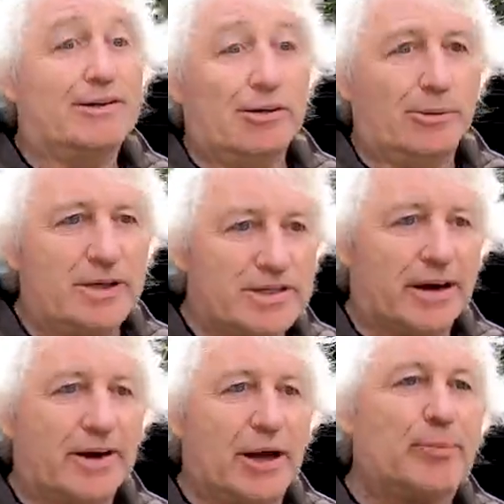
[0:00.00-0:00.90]
You're always
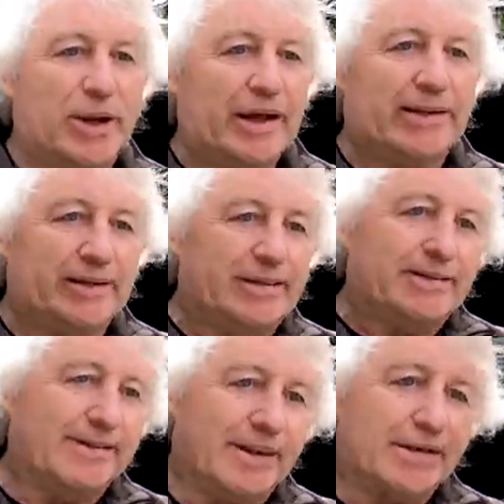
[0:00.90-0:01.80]
going up a hill
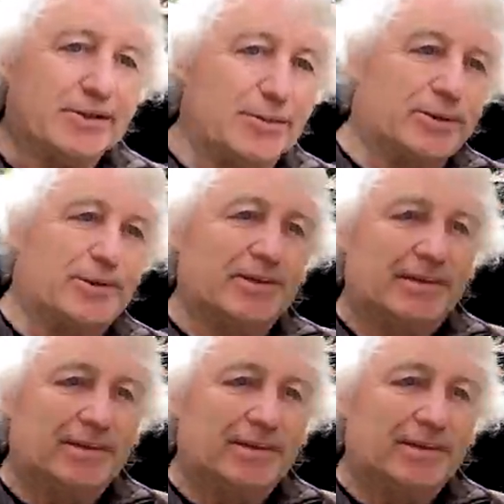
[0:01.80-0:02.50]
on Exmoor.